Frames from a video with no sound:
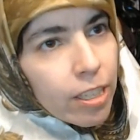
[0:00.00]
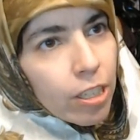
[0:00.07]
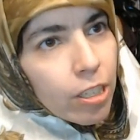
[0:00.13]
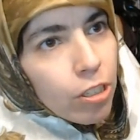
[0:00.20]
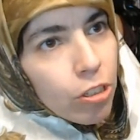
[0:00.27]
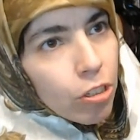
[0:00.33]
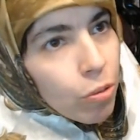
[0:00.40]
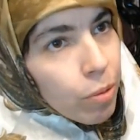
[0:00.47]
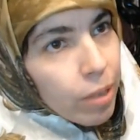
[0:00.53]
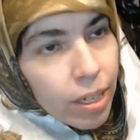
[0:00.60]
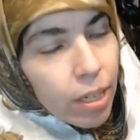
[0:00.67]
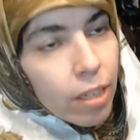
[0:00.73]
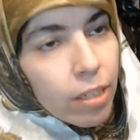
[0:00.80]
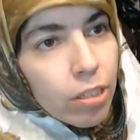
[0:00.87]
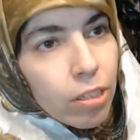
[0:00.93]
You don't want
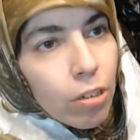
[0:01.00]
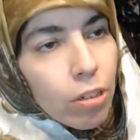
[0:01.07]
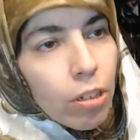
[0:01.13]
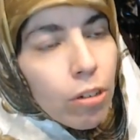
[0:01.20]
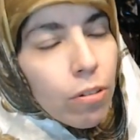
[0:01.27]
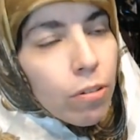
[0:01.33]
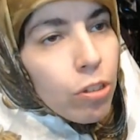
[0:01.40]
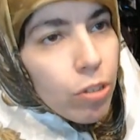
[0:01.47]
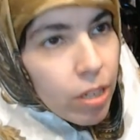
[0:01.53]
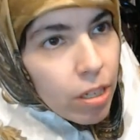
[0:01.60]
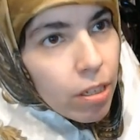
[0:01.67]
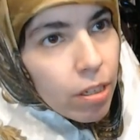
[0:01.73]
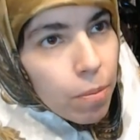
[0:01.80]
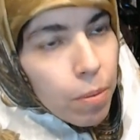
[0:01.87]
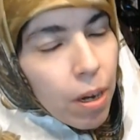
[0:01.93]
Han Solo. You
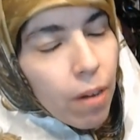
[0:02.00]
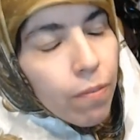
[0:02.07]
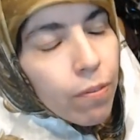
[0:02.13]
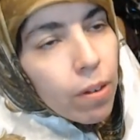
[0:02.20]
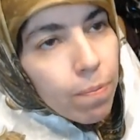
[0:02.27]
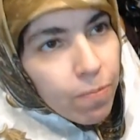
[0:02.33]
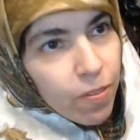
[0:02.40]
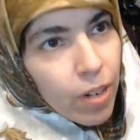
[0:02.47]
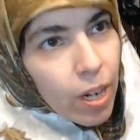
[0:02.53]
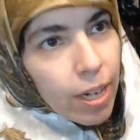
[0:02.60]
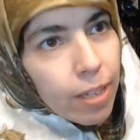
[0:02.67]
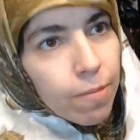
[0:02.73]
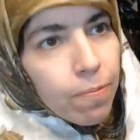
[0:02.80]
killed him off. Fine.